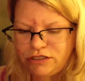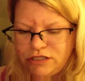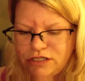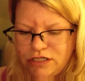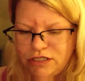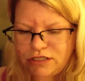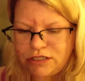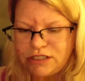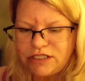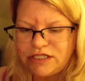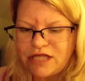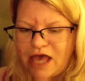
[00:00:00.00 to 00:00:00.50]

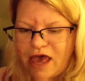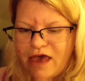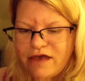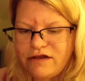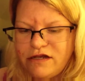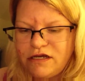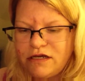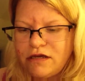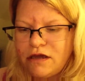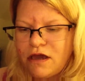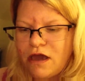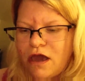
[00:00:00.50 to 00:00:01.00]

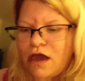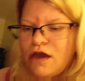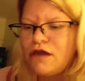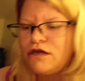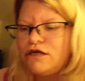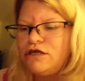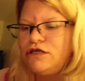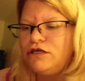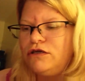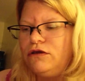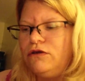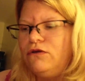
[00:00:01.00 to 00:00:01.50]
instead
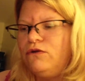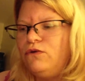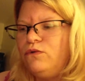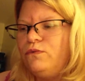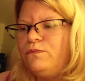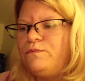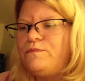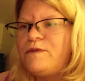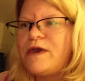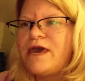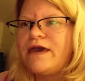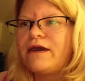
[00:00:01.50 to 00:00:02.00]
you
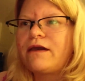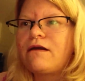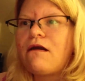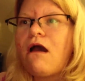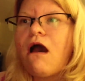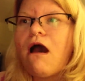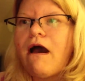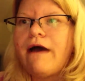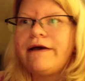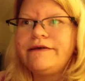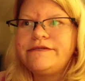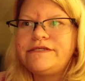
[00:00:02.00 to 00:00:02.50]
pick
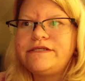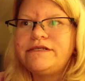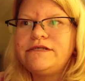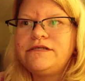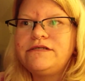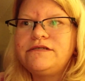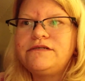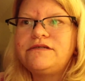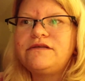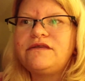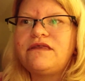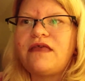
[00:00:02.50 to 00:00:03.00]

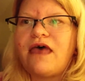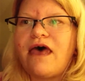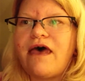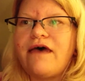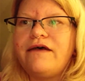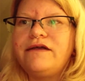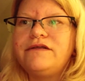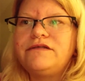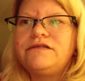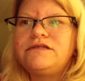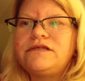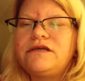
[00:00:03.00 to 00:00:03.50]
causes
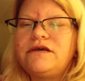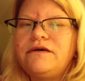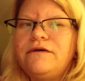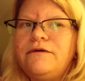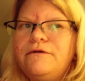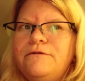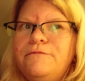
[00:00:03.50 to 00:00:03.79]
that